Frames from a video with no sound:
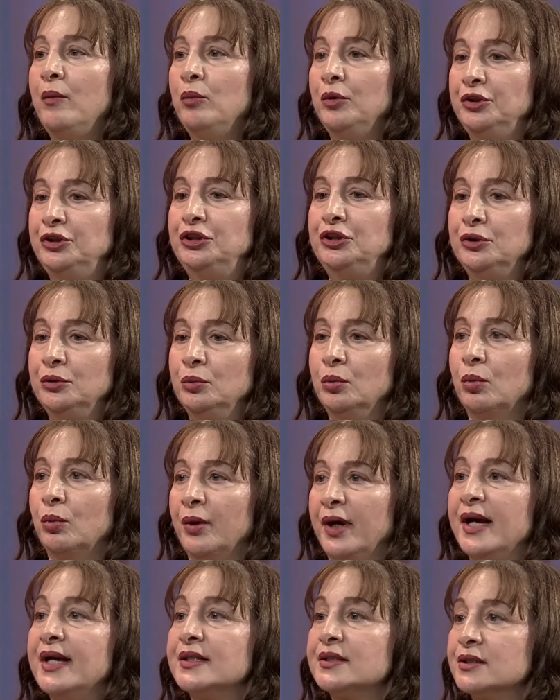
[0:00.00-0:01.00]
would you
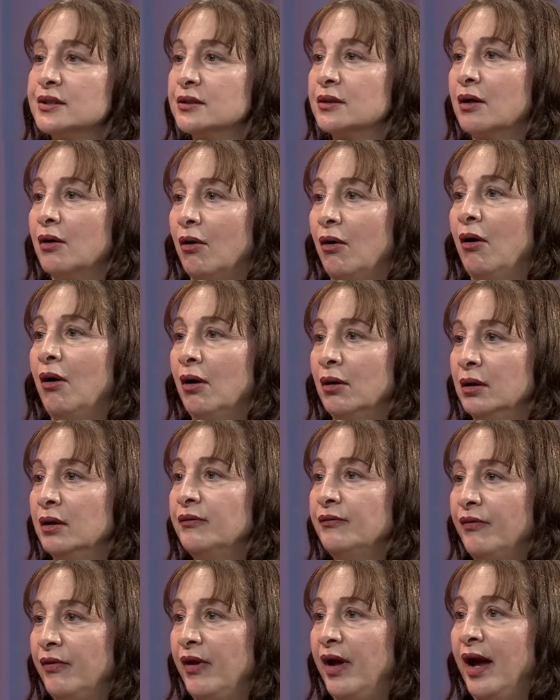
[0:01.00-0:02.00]
risk all
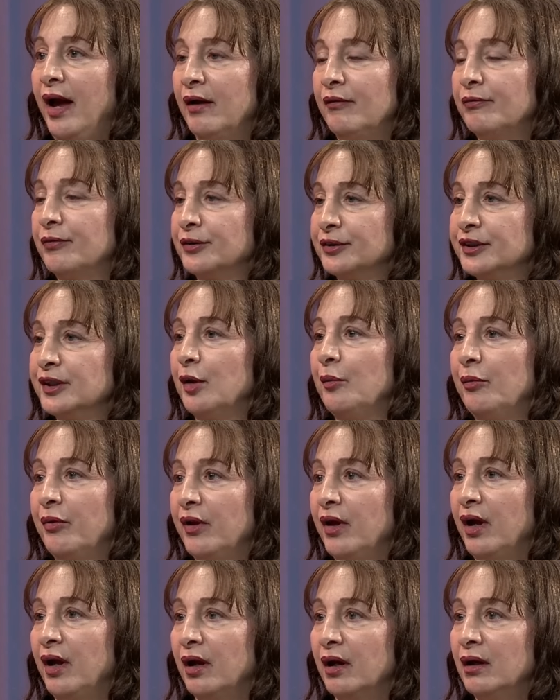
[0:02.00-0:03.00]
of that for
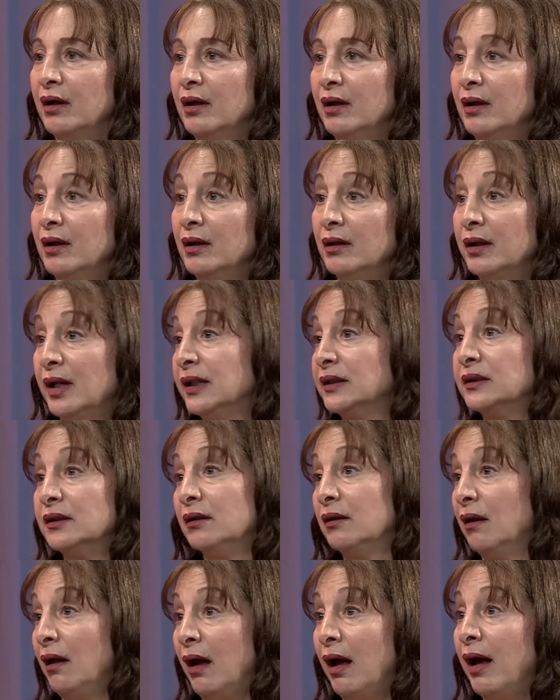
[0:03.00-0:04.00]
something that's a
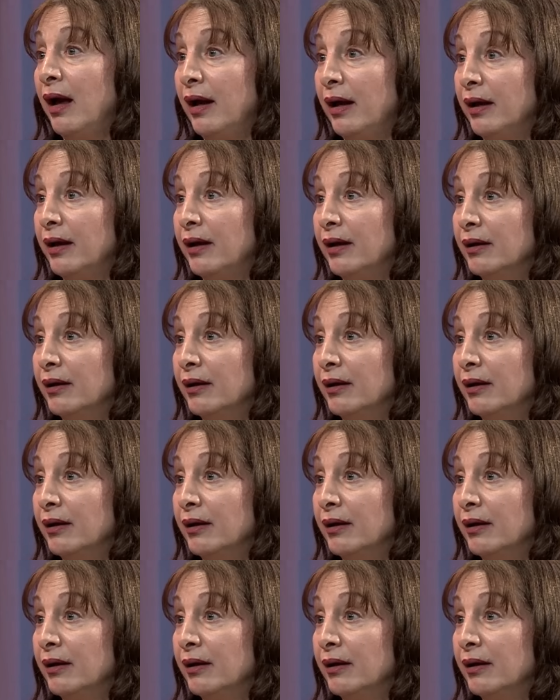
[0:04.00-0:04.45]
lie?